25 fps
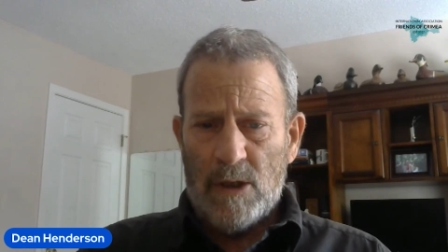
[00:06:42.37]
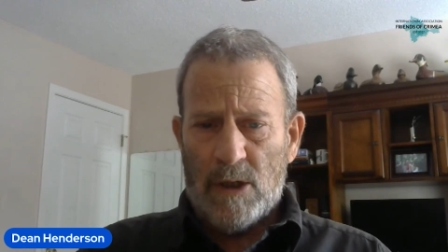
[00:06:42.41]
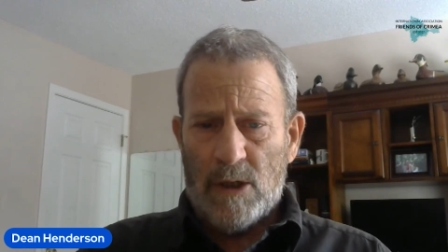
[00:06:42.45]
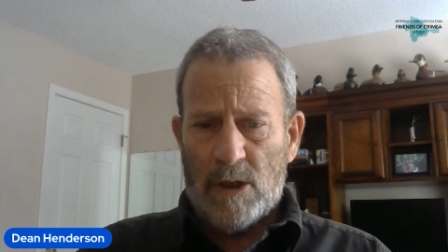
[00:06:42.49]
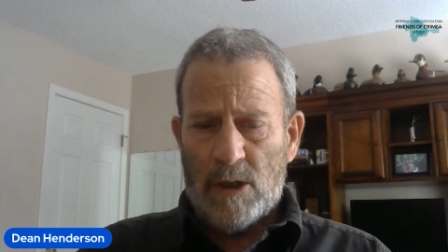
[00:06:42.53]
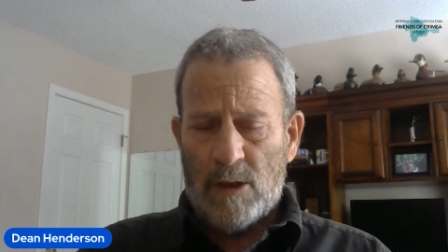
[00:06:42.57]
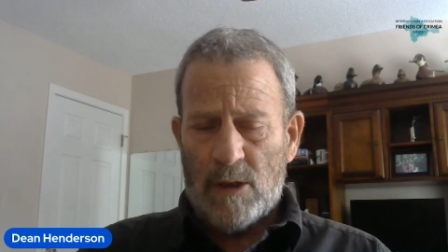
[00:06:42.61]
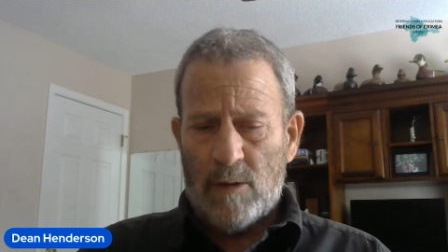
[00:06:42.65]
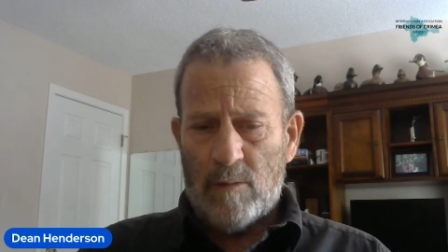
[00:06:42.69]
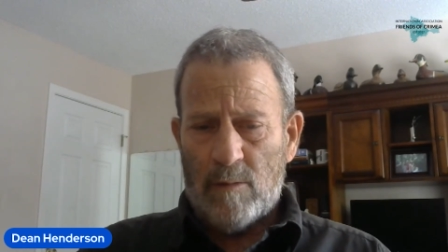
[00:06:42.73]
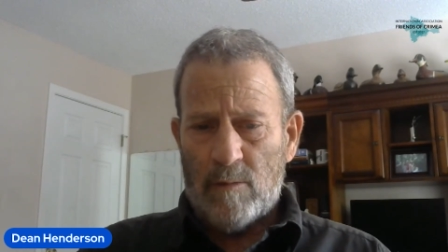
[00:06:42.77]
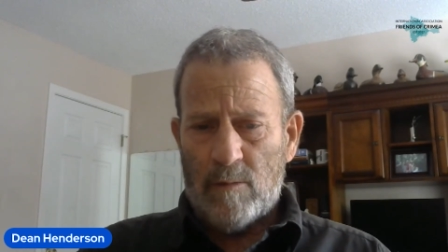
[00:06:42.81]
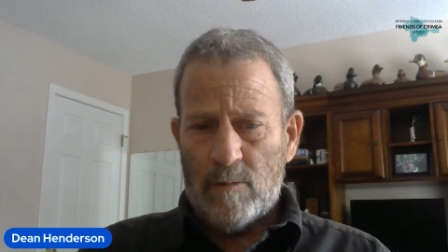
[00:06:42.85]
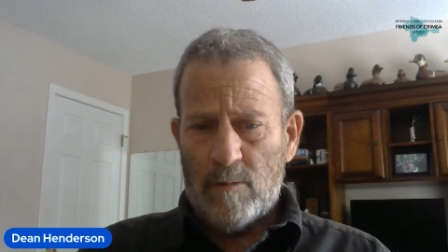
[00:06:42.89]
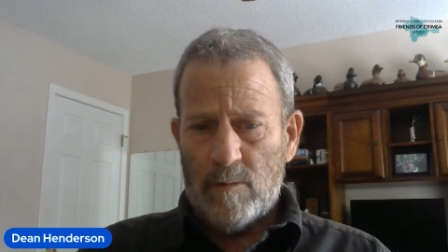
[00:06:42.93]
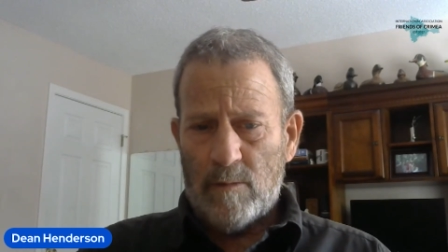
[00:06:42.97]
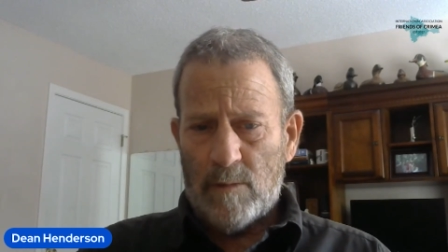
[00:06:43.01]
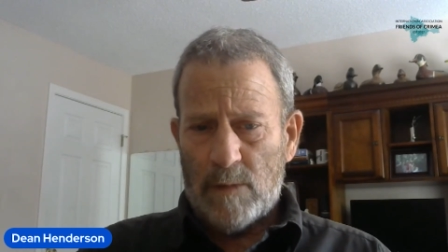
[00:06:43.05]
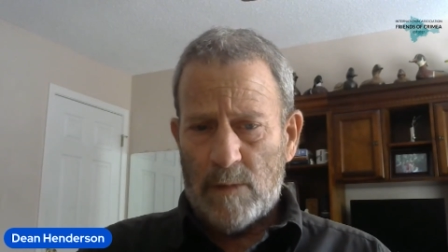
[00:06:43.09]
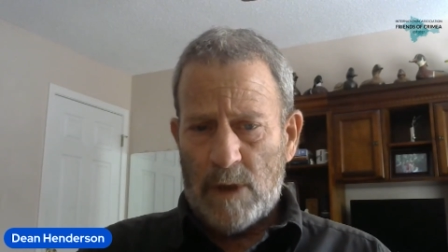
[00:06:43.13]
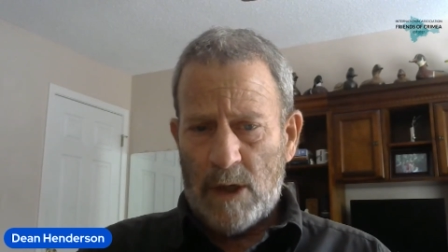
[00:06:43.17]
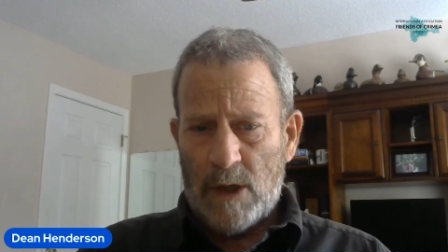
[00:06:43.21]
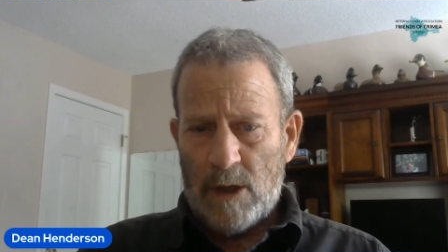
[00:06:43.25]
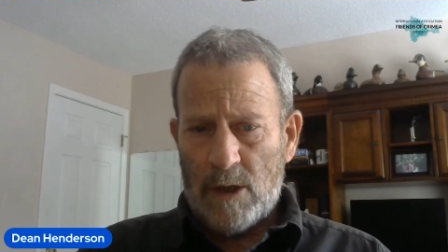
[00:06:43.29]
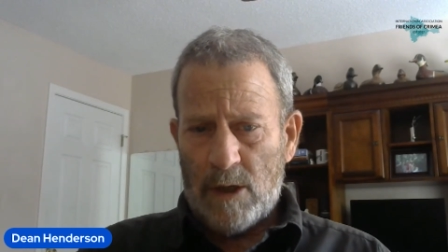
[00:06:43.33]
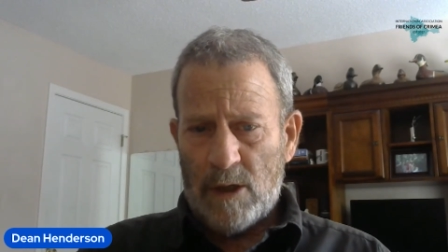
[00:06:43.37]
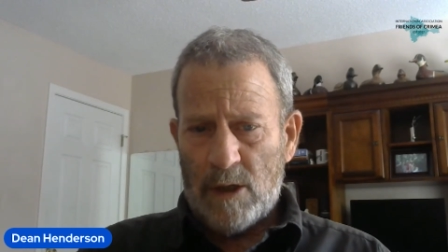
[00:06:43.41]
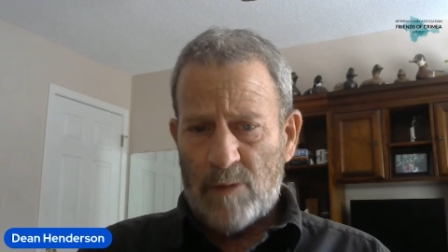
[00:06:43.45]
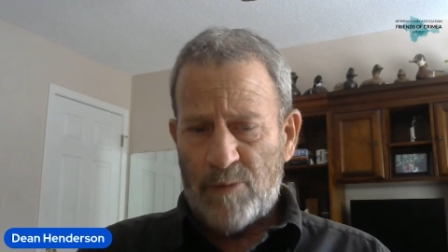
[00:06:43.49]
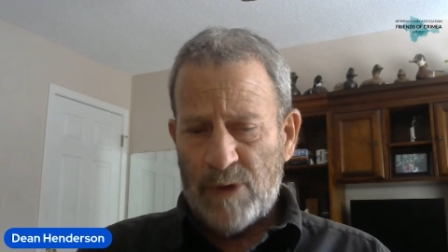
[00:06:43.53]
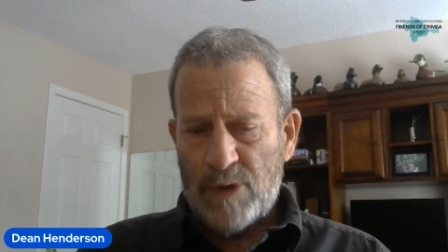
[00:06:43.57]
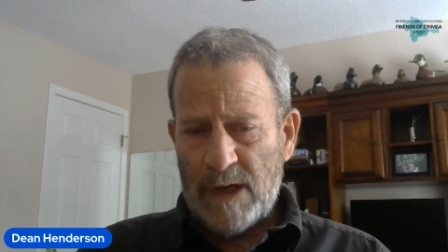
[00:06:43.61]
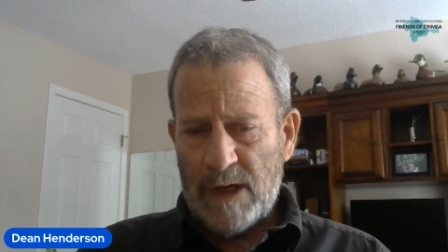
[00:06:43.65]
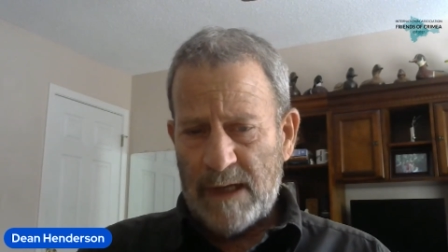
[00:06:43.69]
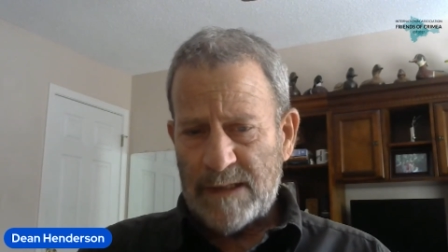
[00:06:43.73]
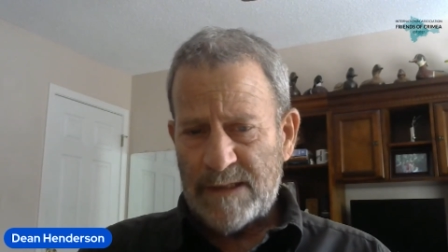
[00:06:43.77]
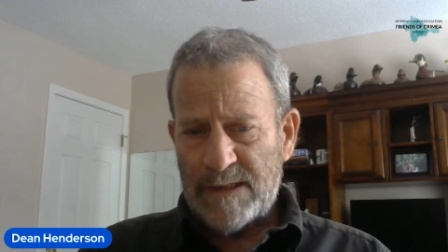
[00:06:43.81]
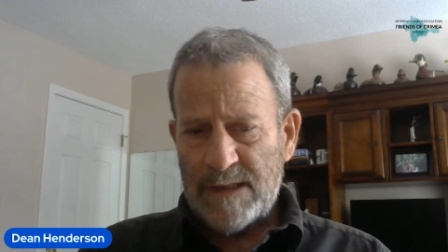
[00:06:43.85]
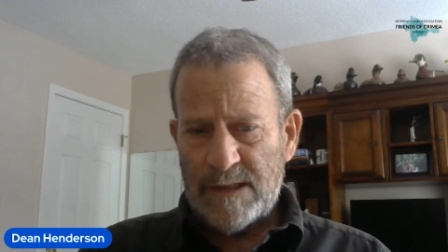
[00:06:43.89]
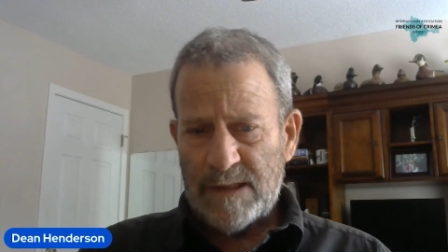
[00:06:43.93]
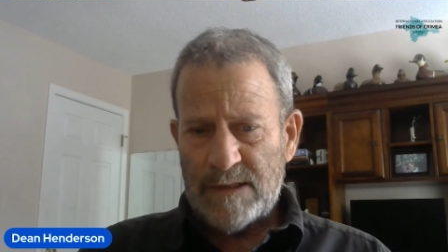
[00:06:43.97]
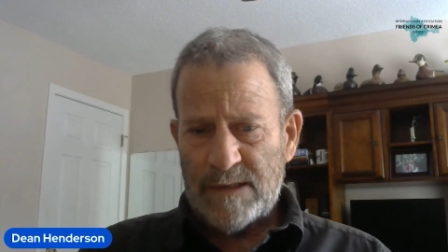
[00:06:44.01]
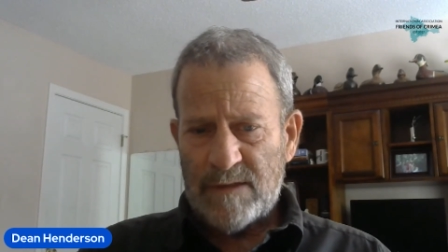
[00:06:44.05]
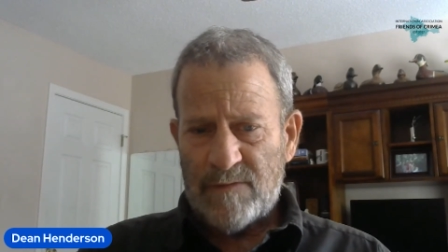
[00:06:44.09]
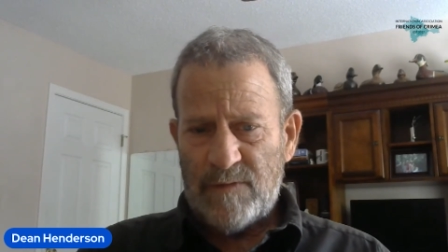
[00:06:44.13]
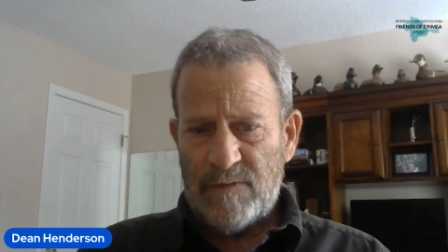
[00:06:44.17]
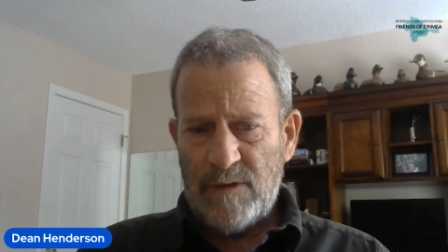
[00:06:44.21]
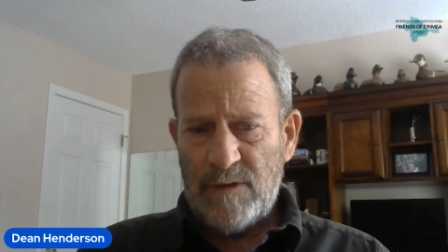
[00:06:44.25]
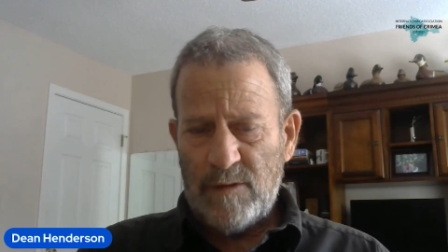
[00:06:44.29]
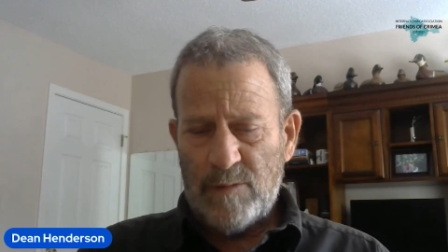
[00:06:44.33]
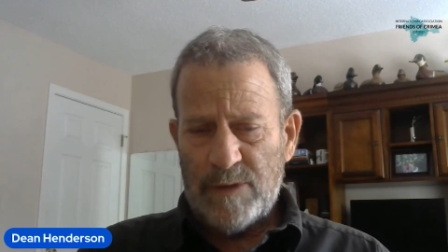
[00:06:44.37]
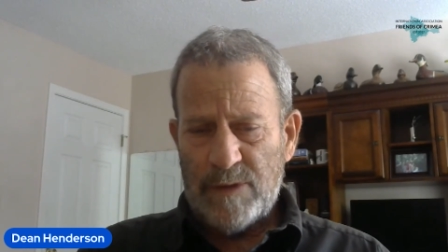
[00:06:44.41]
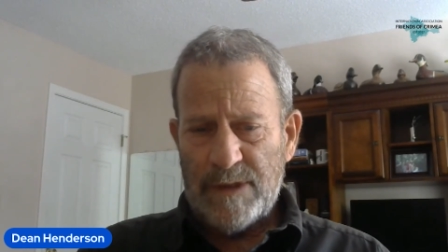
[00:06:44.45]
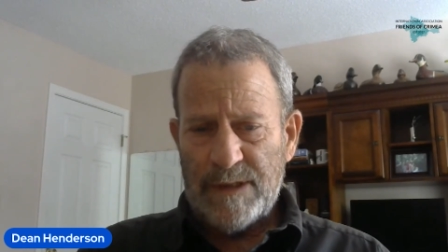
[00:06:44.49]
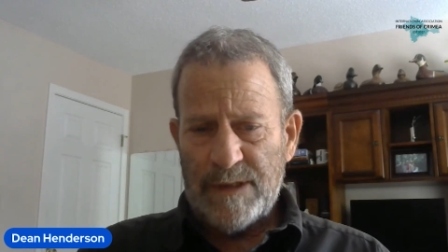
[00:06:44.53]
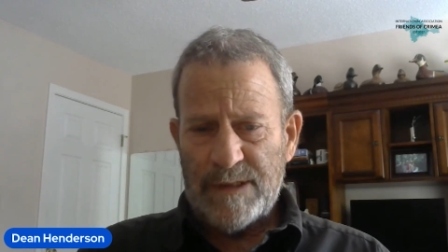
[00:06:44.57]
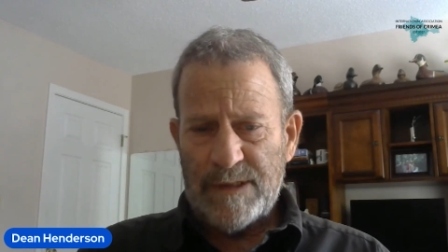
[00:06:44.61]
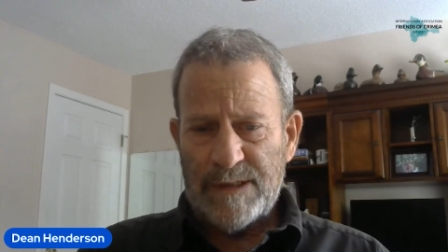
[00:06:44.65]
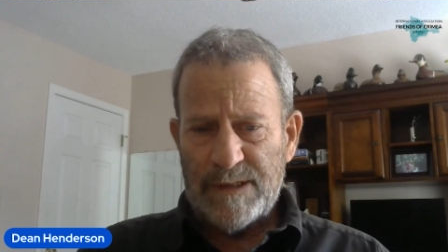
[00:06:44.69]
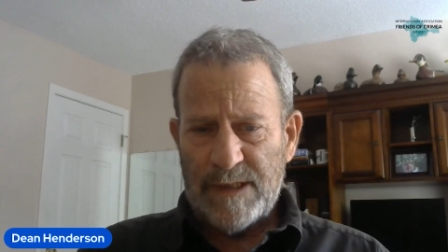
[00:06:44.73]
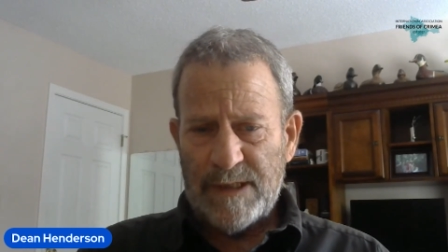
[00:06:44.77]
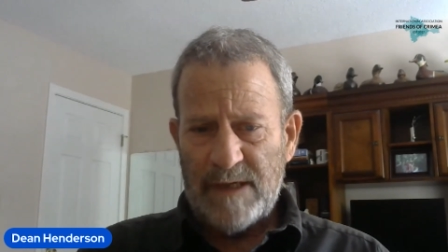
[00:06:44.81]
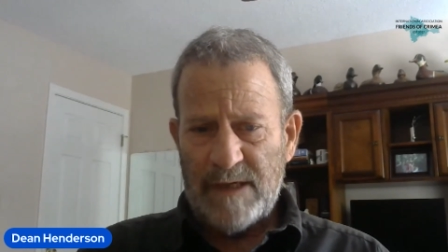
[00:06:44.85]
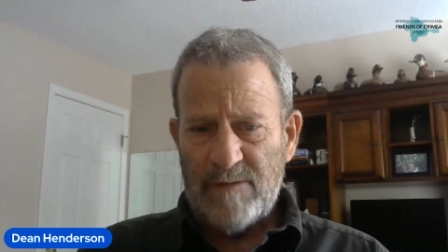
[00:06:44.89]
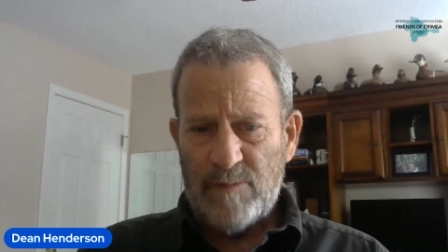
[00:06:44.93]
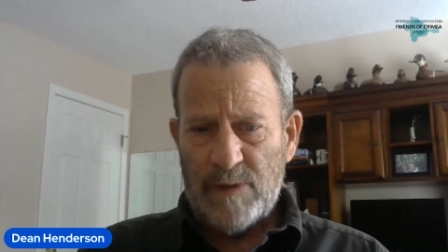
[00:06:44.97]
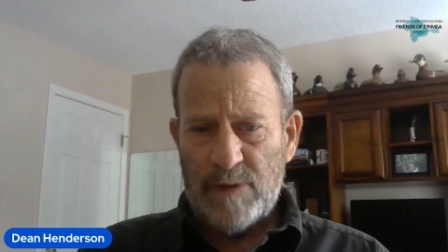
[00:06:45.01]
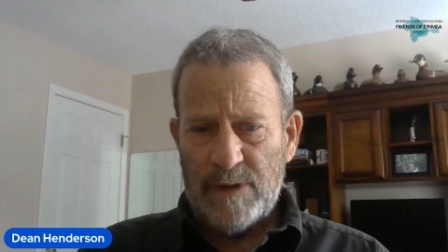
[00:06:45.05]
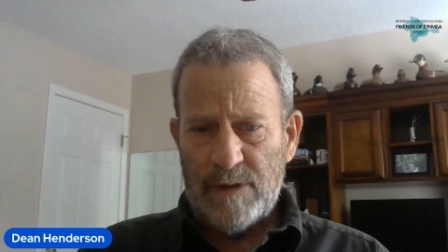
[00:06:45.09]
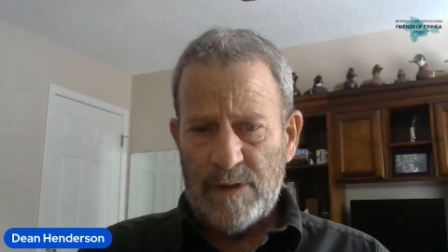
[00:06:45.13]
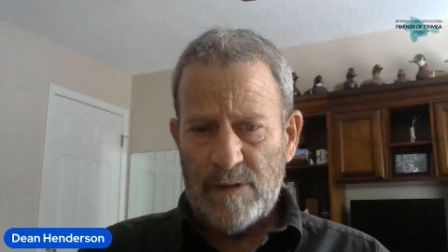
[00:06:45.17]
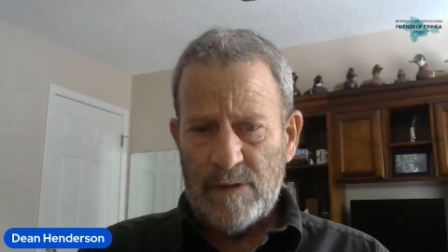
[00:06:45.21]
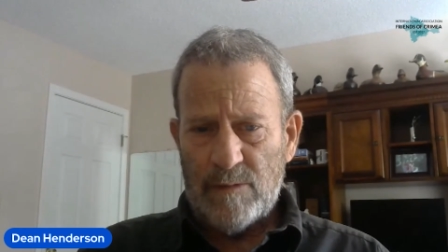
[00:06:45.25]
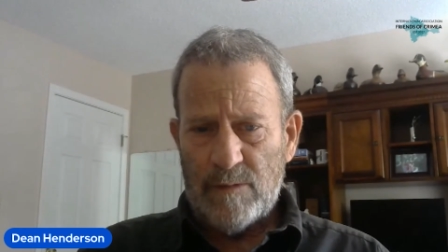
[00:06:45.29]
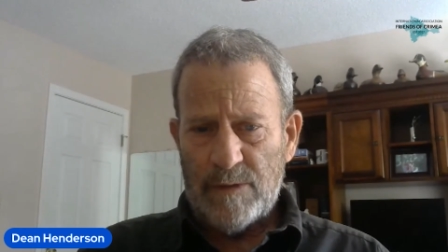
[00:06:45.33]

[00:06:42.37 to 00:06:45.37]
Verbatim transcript: um, all a process of human enslavement,